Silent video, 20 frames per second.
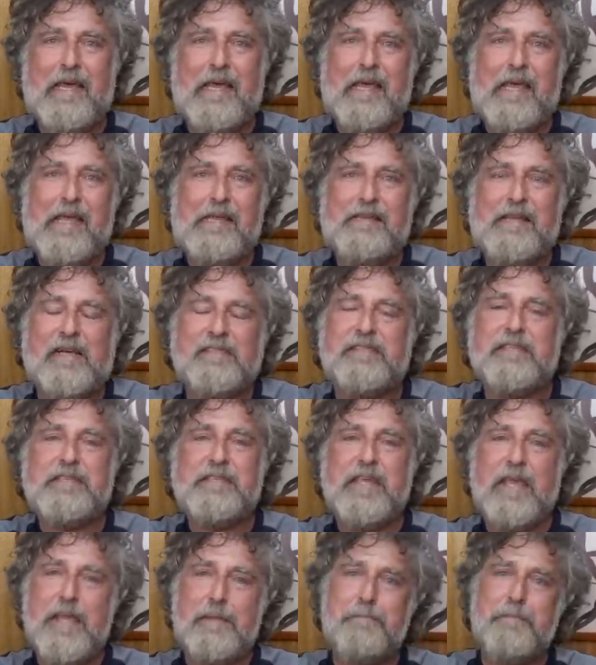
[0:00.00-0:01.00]
it
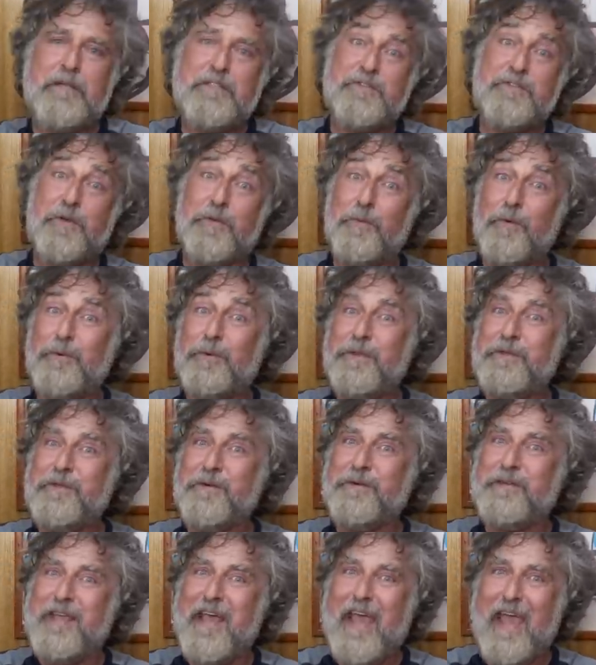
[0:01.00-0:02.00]
doesn't take much to ruin
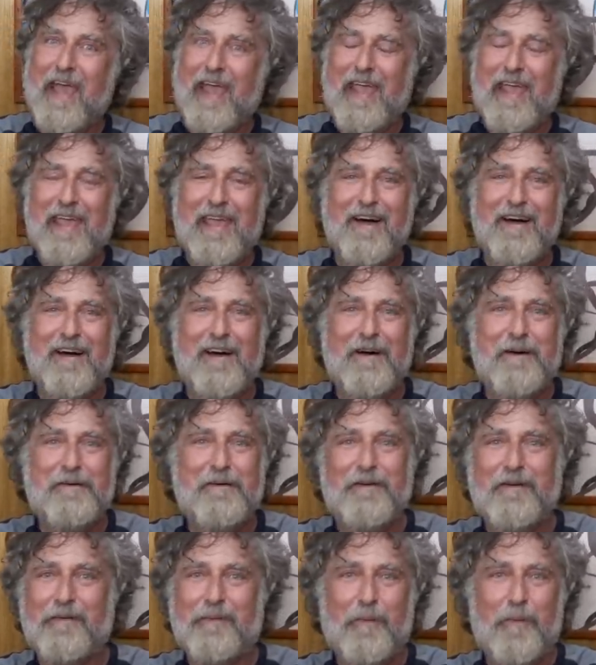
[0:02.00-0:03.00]
your day.
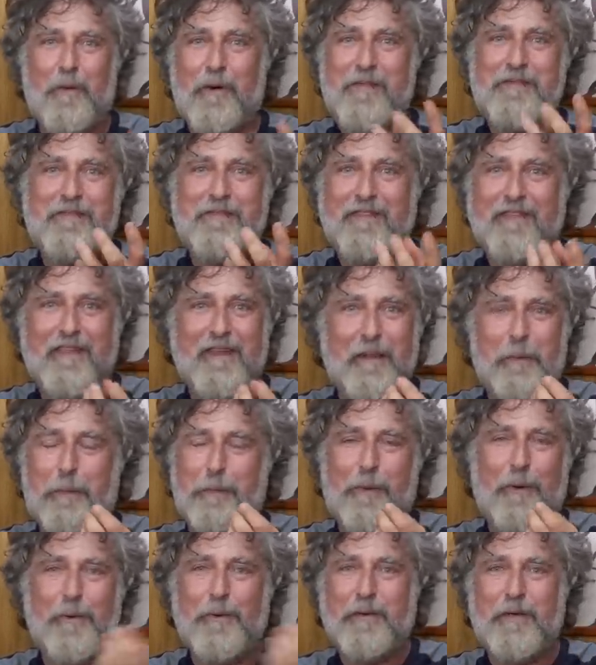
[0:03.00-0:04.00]
Uh, one little
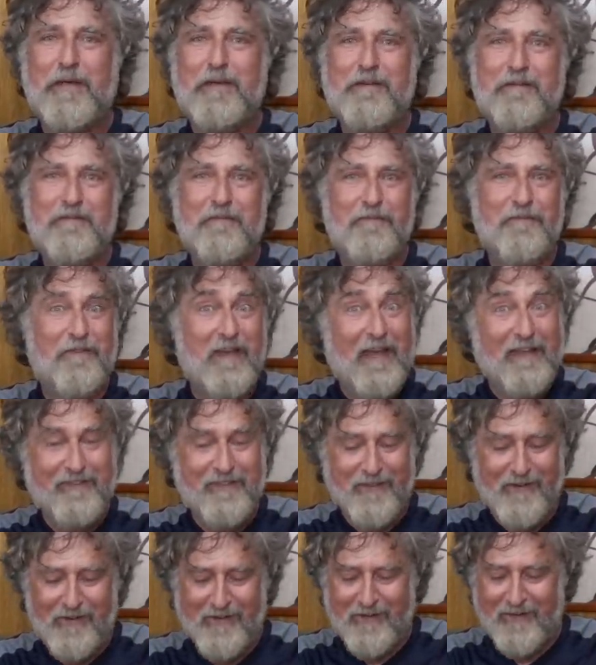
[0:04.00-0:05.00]
broken
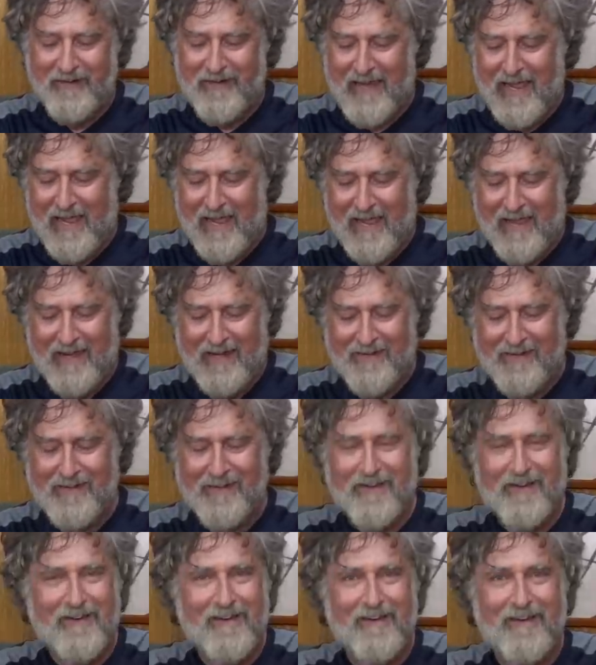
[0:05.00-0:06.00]
fastener, and
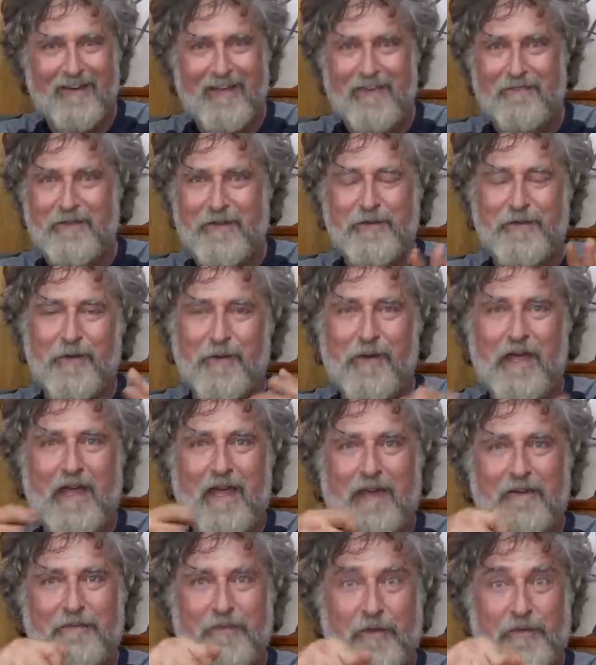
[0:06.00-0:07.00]
uh, if you don't
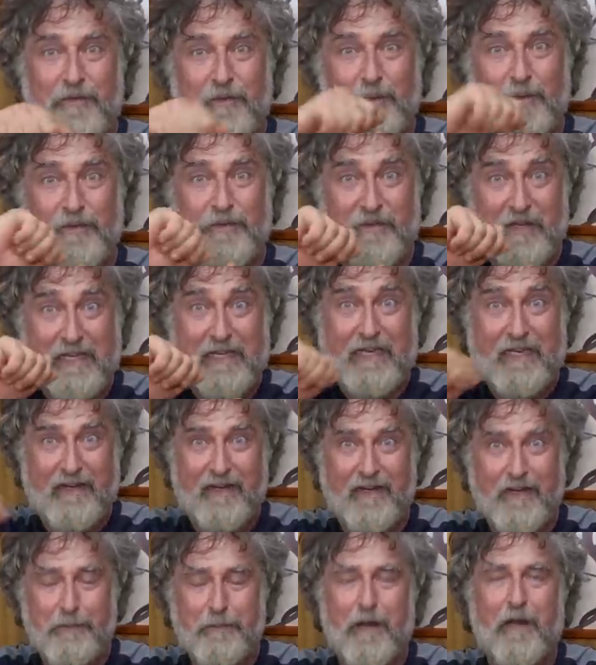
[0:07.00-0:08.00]
have the tools to get
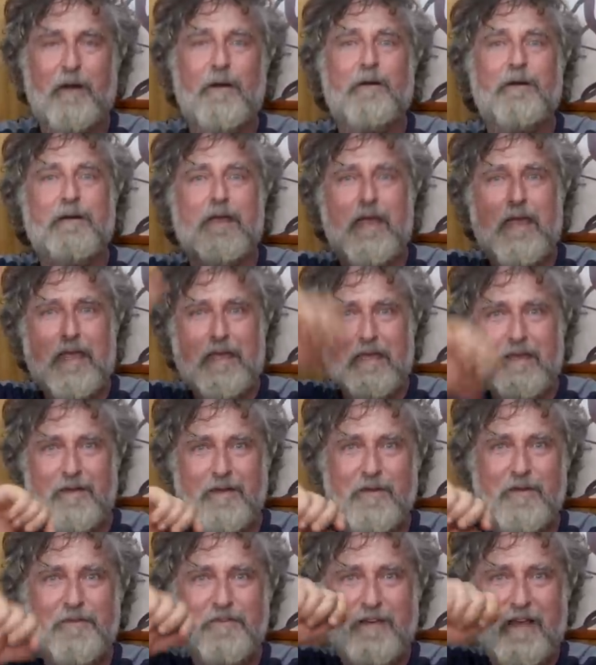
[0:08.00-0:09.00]
it apart, get
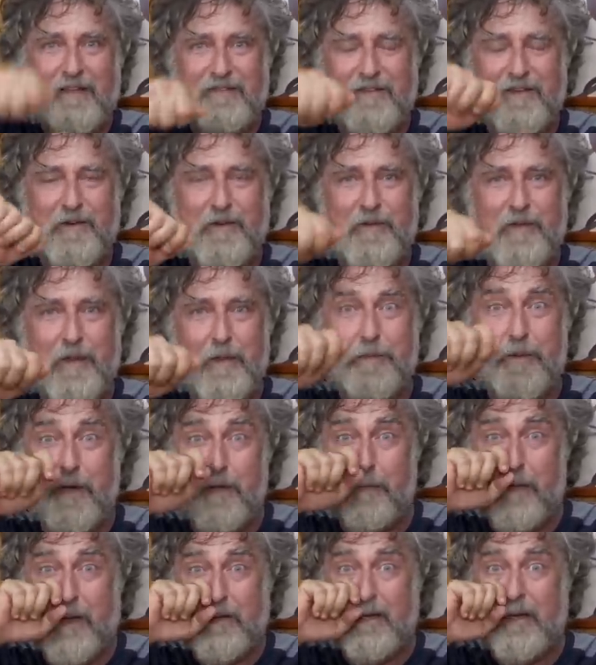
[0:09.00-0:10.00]
a new fastener in there and put
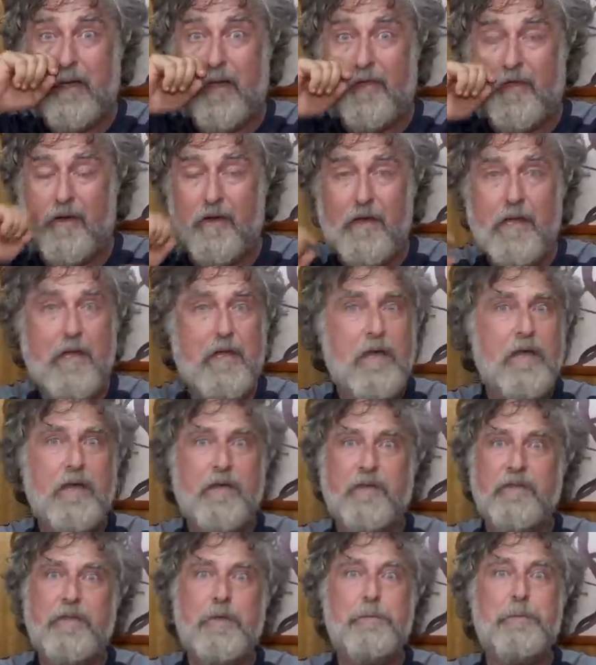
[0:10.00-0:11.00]
it back together,
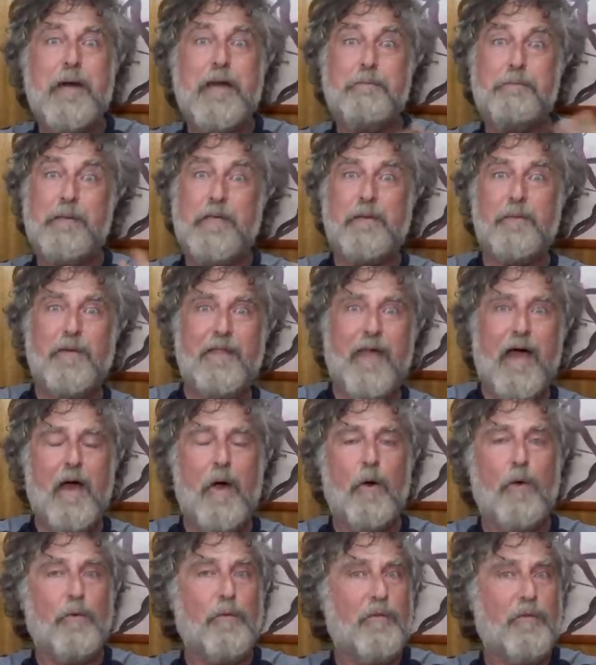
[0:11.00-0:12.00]
you might be
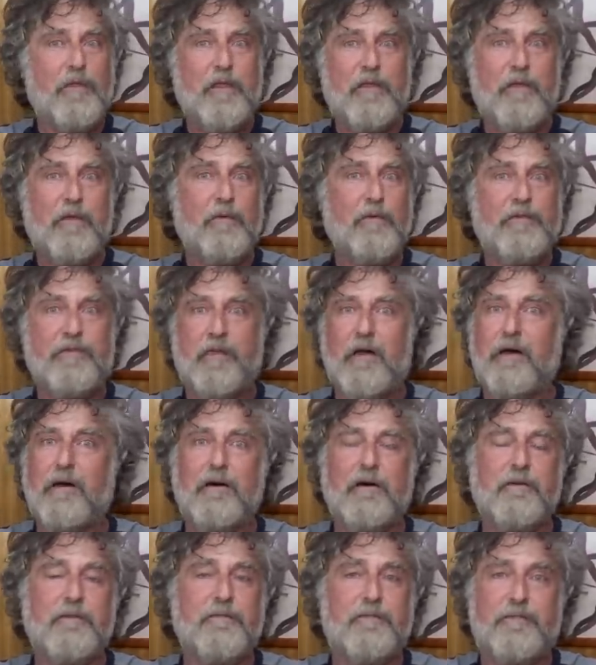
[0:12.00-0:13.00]
without the use
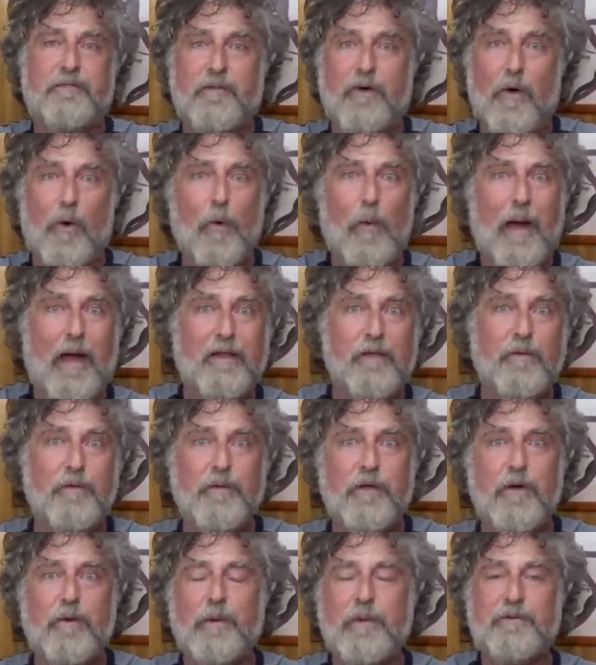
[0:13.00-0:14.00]
of, oh, I
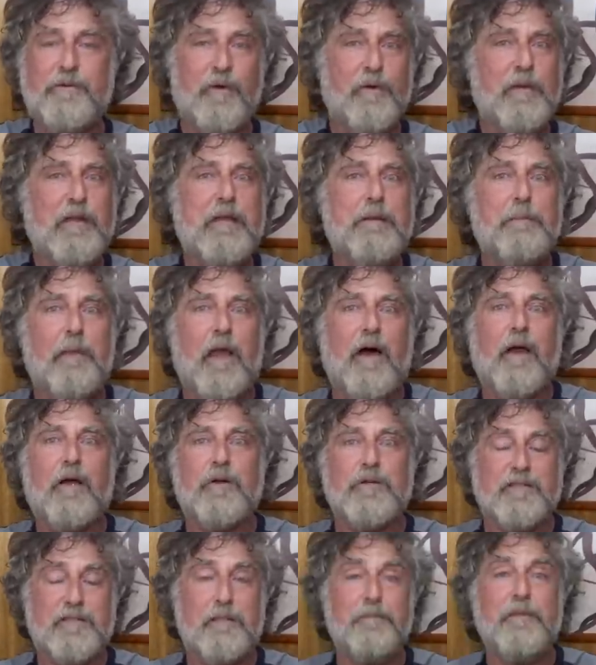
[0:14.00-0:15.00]
don't know, a turning block
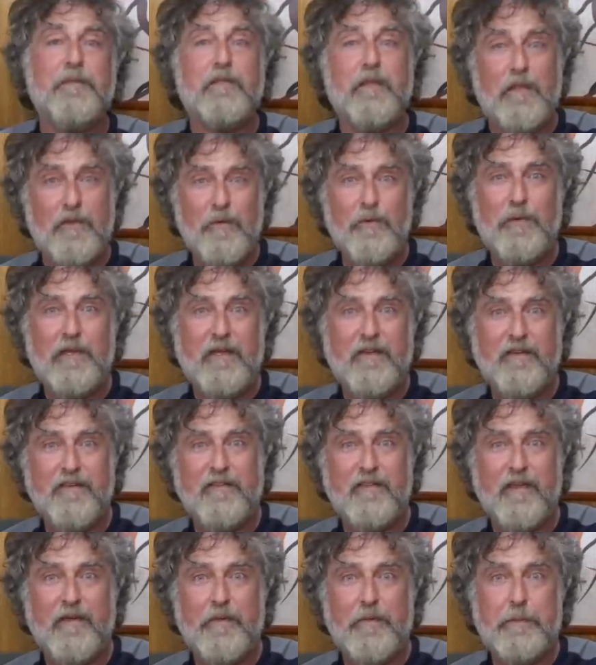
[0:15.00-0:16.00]
or something that you need to
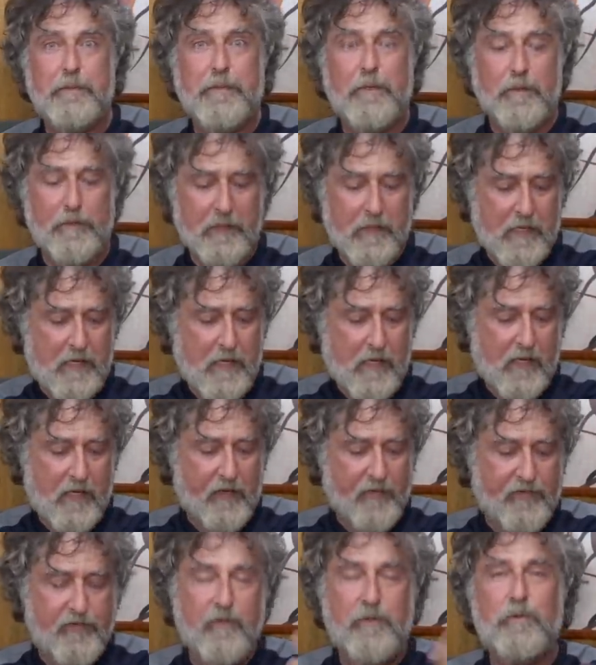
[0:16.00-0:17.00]
sail the boat.
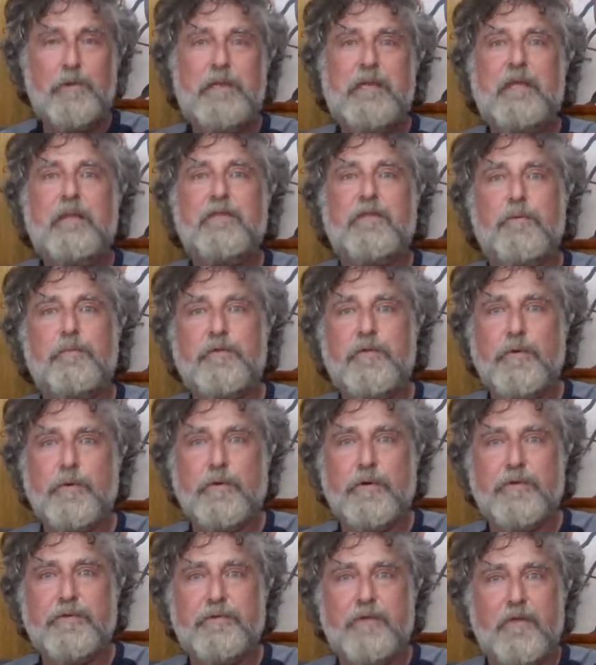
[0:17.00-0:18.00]
So you need the
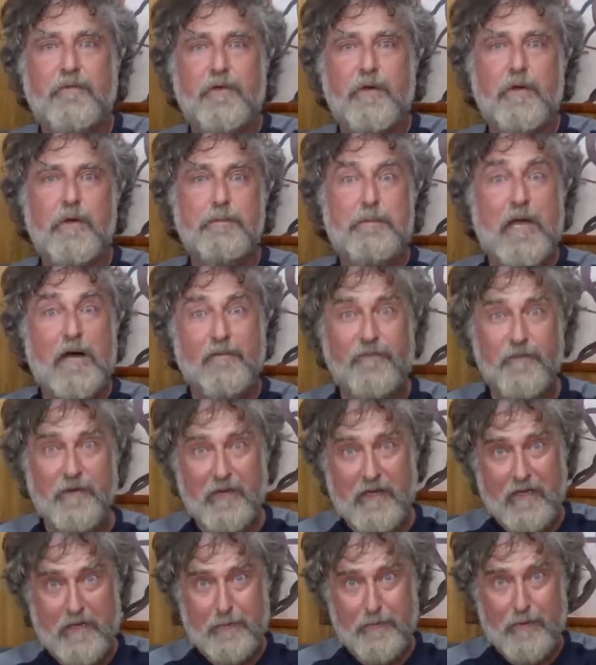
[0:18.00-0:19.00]
tools. If you're going to be out for
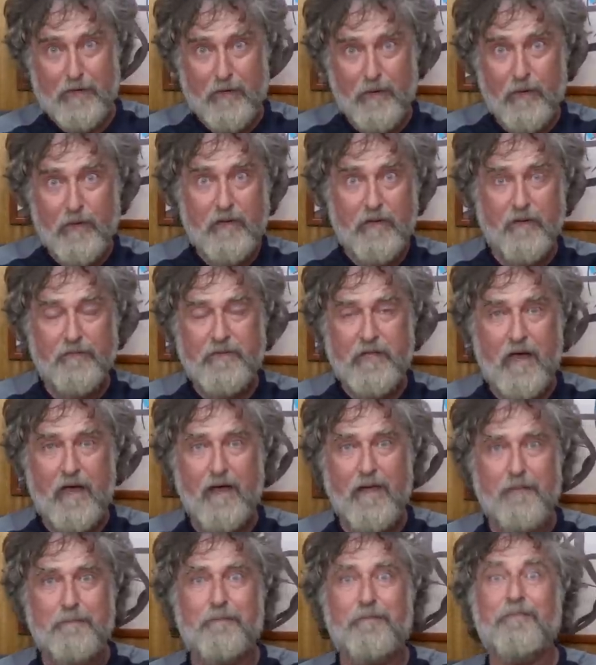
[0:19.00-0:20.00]
any period of
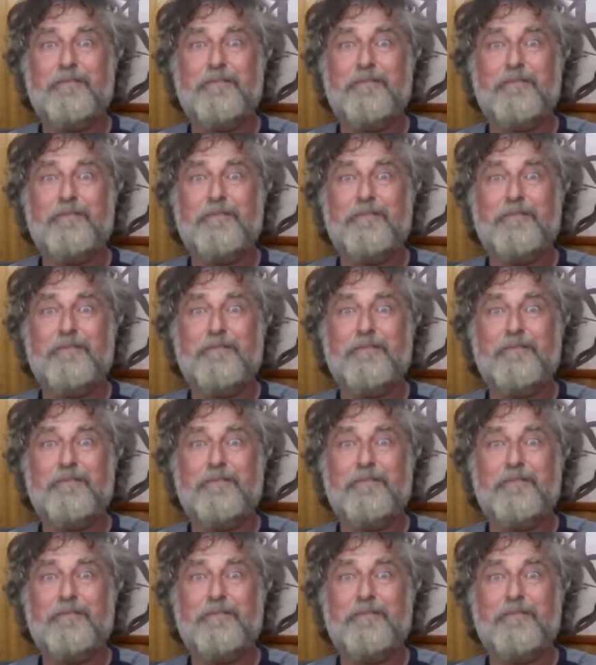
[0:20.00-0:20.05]
time,